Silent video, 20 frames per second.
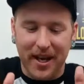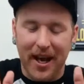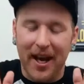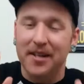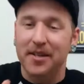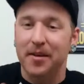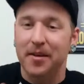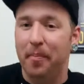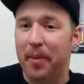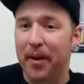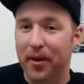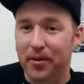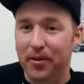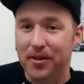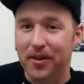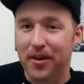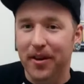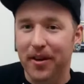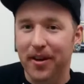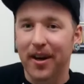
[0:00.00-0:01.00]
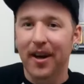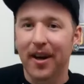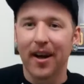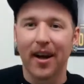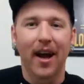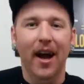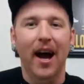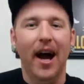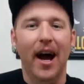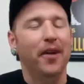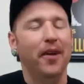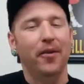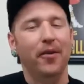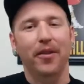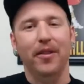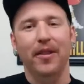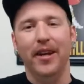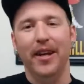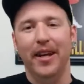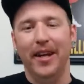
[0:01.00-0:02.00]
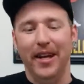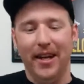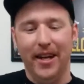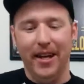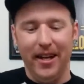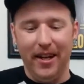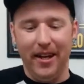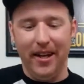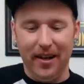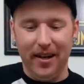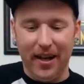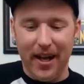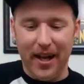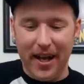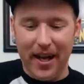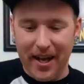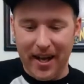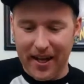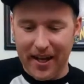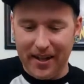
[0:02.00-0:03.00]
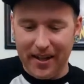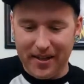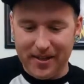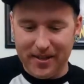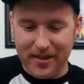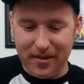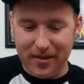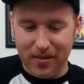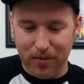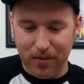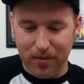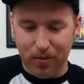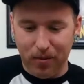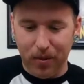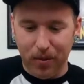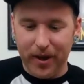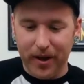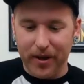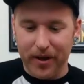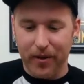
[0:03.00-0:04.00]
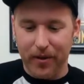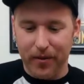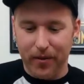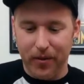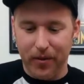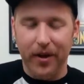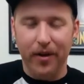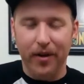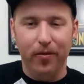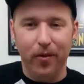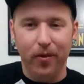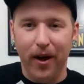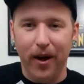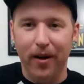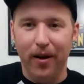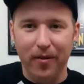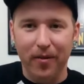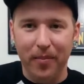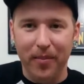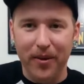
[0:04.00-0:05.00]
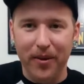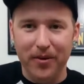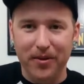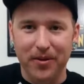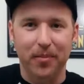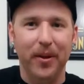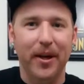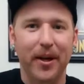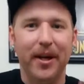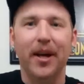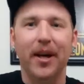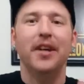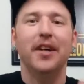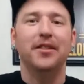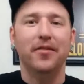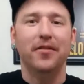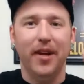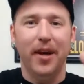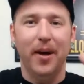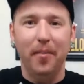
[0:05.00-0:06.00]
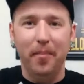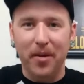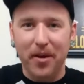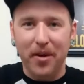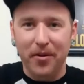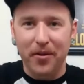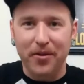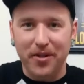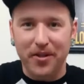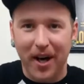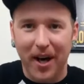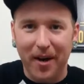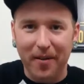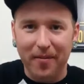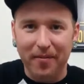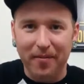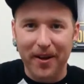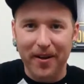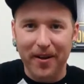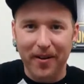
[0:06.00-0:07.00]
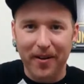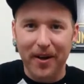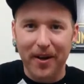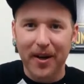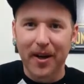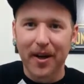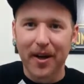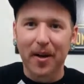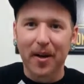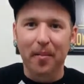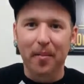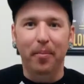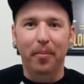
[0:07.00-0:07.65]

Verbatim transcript: as a pilsner, I don't think it hits what you're looking for out of a pilsner because of that huge hop flavor. That makes